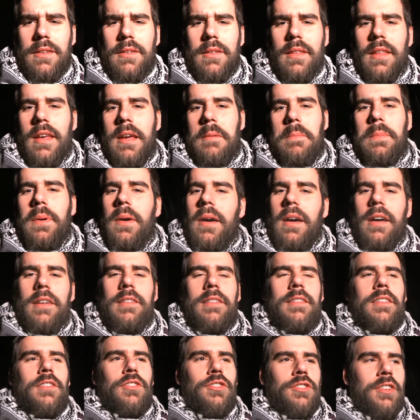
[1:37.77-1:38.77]
do they put
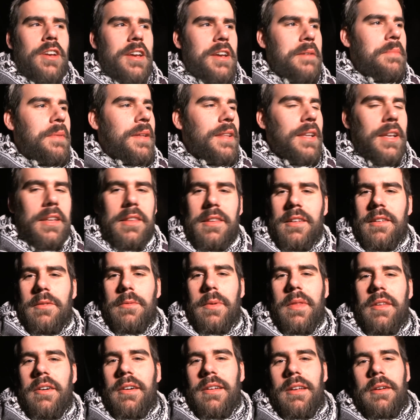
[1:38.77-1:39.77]
us to shame in London
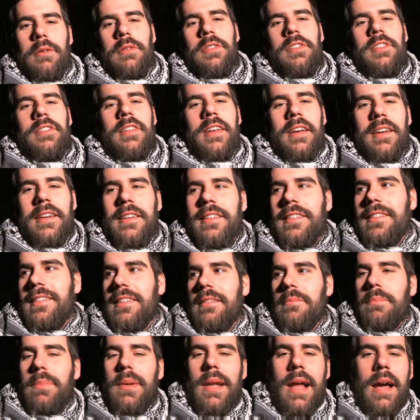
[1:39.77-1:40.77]
with our little sticks
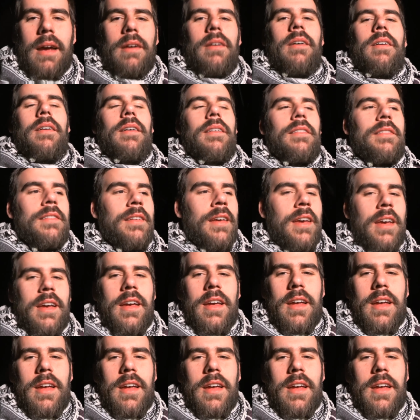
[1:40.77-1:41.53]
and placards.